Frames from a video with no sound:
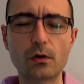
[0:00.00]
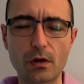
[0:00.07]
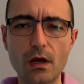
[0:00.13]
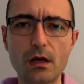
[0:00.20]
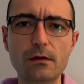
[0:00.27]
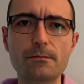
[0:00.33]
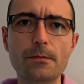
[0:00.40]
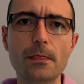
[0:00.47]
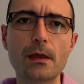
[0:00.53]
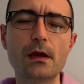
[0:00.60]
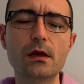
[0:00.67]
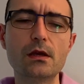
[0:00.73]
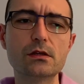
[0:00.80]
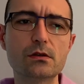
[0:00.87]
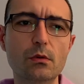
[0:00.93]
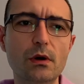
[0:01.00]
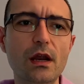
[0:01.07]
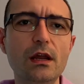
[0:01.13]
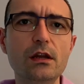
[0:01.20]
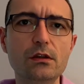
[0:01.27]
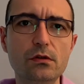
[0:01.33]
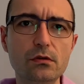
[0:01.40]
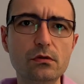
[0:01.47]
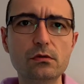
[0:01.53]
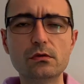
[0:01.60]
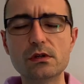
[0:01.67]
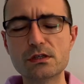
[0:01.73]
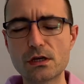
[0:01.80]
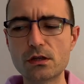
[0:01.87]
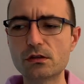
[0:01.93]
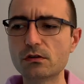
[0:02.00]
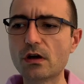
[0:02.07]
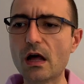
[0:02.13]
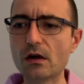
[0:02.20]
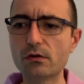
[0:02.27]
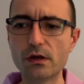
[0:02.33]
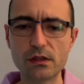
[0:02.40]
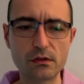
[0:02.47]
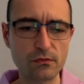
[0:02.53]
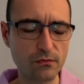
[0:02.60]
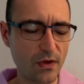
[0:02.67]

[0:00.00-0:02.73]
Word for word: Okay? So what I need to do is I need to calculate the